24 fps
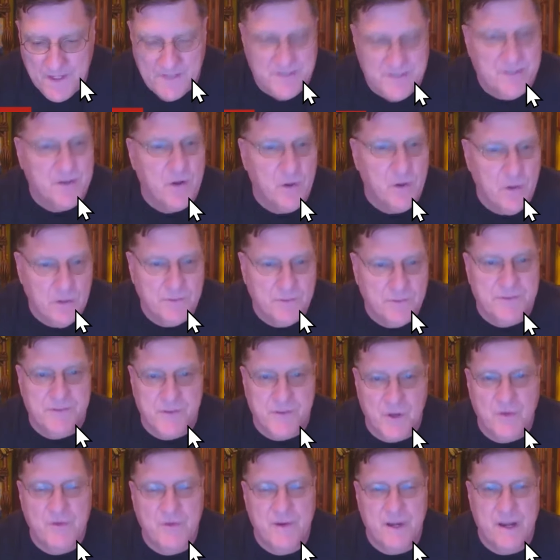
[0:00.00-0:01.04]
Is an old
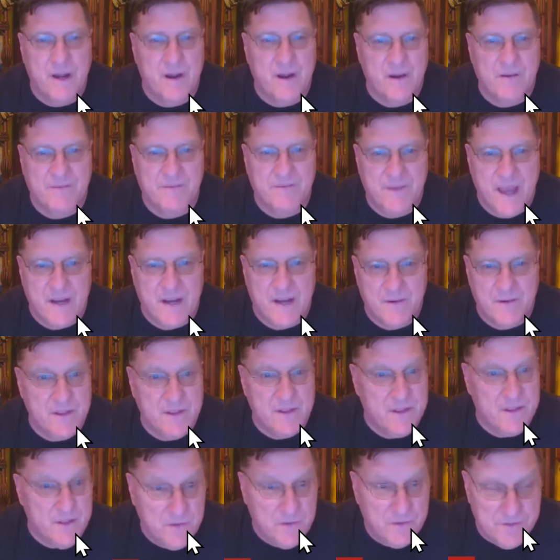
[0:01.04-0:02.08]
Soviet-era factory,
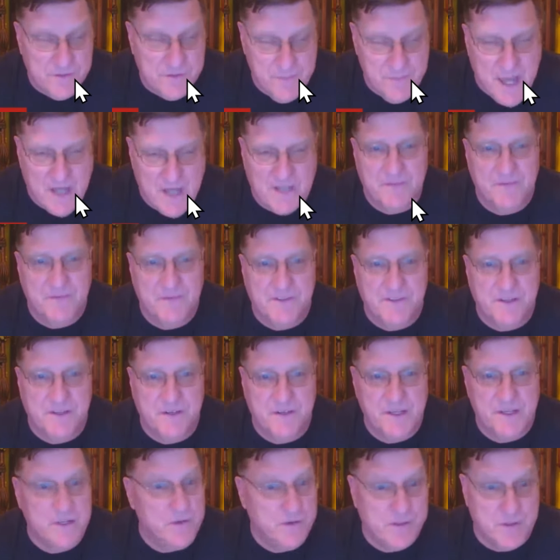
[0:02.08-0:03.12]
the Yuzmash
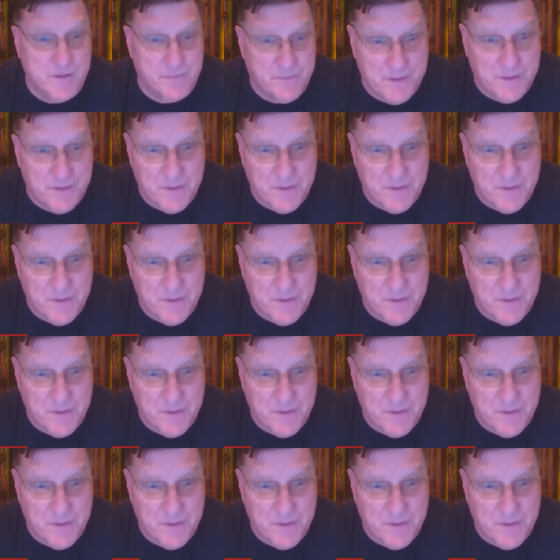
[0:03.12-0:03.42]
facility, used to